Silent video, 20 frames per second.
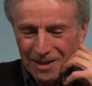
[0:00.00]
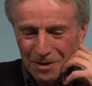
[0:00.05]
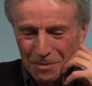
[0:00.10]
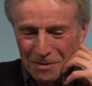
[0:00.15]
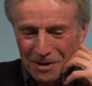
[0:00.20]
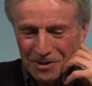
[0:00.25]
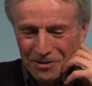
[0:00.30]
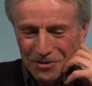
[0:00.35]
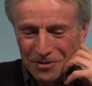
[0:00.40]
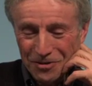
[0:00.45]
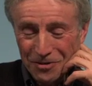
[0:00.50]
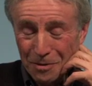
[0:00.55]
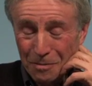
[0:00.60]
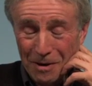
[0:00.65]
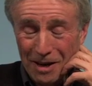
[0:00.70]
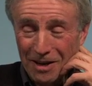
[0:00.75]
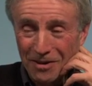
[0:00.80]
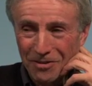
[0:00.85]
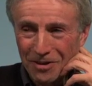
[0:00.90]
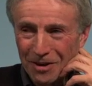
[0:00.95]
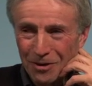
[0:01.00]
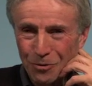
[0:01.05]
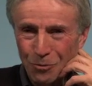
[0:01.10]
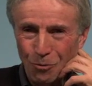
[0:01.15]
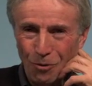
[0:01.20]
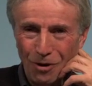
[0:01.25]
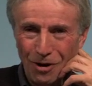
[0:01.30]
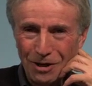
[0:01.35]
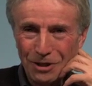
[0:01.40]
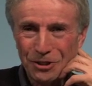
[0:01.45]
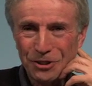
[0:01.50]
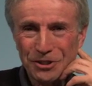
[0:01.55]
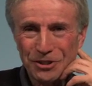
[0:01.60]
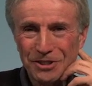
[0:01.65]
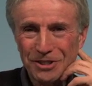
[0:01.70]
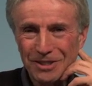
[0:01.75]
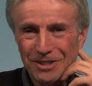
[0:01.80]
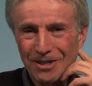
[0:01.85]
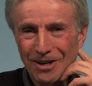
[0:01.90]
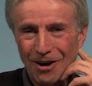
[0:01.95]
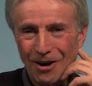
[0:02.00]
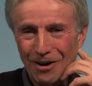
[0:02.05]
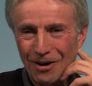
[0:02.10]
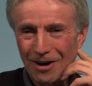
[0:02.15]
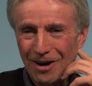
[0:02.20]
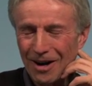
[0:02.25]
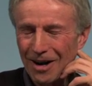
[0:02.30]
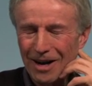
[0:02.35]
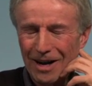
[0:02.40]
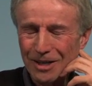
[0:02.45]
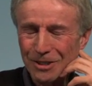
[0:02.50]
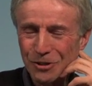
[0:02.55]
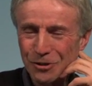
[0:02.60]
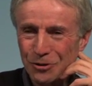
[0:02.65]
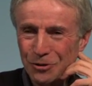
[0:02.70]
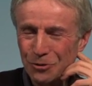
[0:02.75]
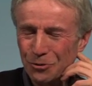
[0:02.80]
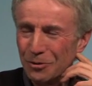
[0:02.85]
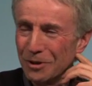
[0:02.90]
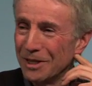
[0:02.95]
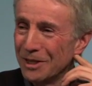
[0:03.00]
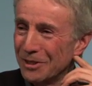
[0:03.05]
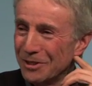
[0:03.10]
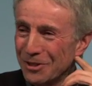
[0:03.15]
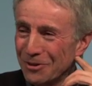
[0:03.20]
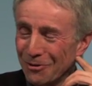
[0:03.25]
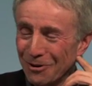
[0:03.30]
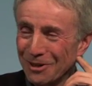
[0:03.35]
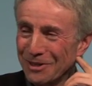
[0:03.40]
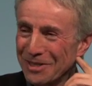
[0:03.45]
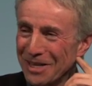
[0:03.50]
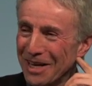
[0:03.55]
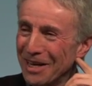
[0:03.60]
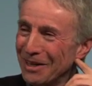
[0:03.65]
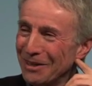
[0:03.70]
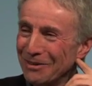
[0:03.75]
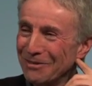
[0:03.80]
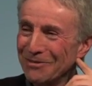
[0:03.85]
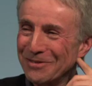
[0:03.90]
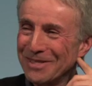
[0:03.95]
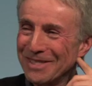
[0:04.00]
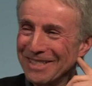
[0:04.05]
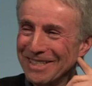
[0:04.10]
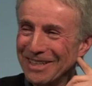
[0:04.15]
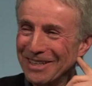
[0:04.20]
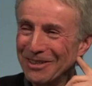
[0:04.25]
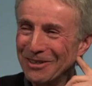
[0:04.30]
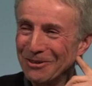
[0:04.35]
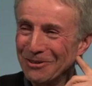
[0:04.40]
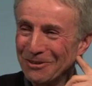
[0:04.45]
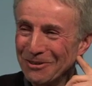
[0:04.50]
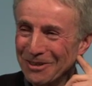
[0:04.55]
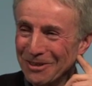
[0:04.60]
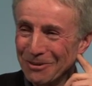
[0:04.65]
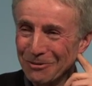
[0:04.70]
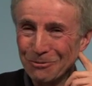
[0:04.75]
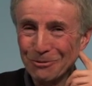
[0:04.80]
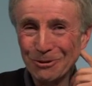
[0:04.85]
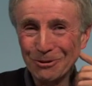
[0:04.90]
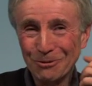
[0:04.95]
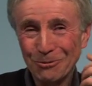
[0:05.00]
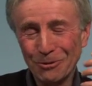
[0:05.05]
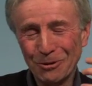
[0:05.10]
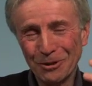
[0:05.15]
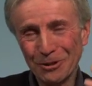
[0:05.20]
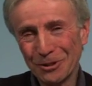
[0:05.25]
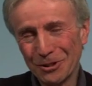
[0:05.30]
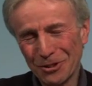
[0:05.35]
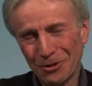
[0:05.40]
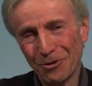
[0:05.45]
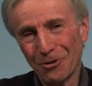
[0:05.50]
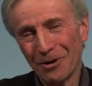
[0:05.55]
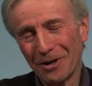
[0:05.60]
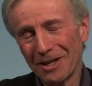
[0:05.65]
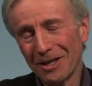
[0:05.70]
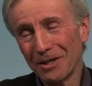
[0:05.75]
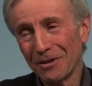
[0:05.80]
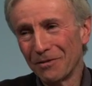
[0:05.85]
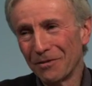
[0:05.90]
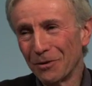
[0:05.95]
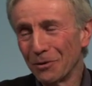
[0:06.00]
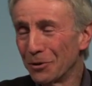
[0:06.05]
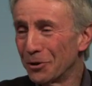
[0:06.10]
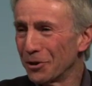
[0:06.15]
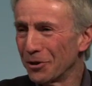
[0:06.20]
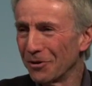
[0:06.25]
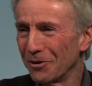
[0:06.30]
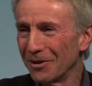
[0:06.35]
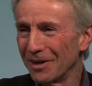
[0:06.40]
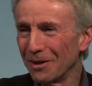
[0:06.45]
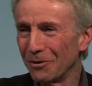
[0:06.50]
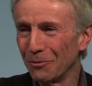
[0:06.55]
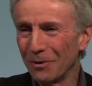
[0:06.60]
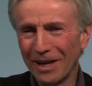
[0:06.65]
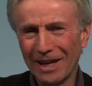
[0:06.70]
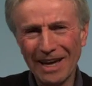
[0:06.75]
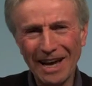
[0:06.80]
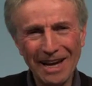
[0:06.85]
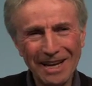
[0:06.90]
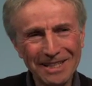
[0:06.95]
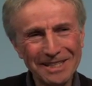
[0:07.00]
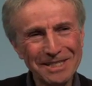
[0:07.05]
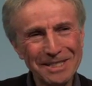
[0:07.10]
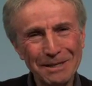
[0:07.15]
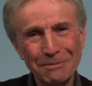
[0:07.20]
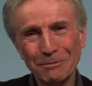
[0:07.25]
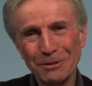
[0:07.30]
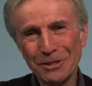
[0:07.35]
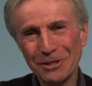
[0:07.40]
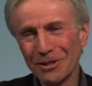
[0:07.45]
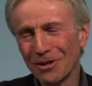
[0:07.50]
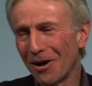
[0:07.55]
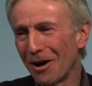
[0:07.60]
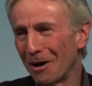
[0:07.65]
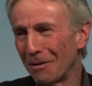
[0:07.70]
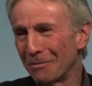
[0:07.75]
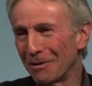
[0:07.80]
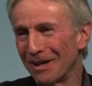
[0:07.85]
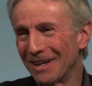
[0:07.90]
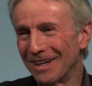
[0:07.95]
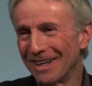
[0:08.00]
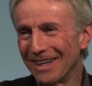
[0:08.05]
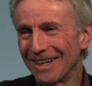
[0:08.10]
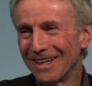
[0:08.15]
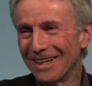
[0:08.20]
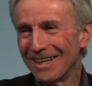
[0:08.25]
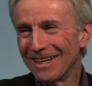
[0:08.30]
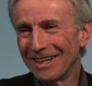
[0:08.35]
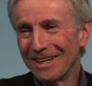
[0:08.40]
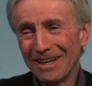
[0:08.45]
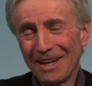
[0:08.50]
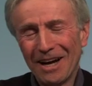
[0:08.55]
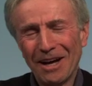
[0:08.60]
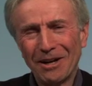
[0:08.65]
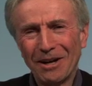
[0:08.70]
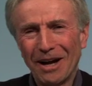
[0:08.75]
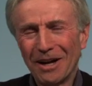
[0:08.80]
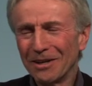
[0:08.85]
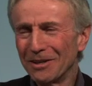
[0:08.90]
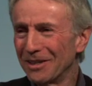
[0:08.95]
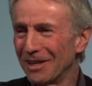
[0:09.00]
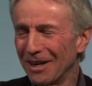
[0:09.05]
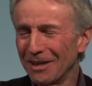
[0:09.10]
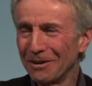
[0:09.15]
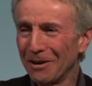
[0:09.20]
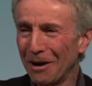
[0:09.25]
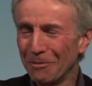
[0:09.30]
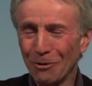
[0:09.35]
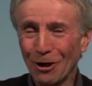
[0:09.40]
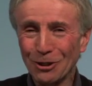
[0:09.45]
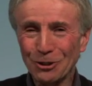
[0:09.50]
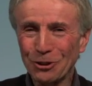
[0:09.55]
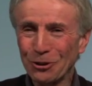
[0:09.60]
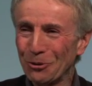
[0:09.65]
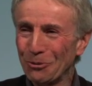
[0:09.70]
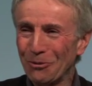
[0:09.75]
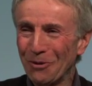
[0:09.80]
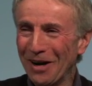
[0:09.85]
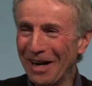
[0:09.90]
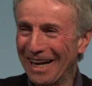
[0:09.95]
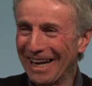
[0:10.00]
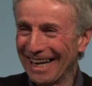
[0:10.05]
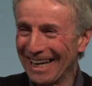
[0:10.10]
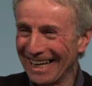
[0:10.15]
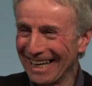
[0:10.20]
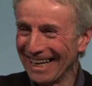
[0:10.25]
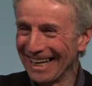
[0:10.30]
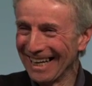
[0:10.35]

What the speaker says: to me it's just amazing to watch us do this to ourselves. You know, we're destroying the future, and we can't seem to stop. I'm not sure why.